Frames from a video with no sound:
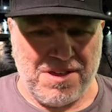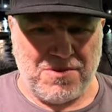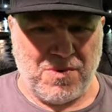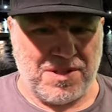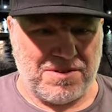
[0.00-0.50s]

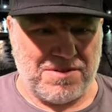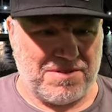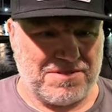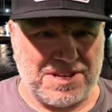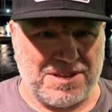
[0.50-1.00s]
whether
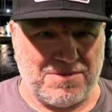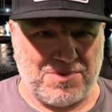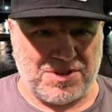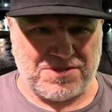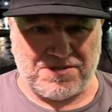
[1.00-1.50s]
they're taking
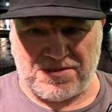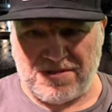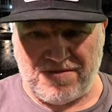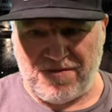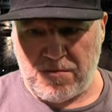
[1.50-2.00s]
pictures
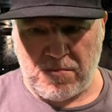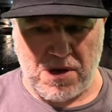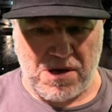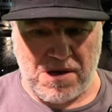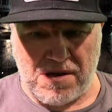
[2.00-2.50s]
of
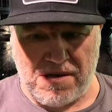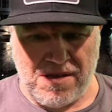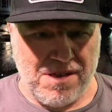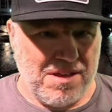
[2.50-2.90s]
football,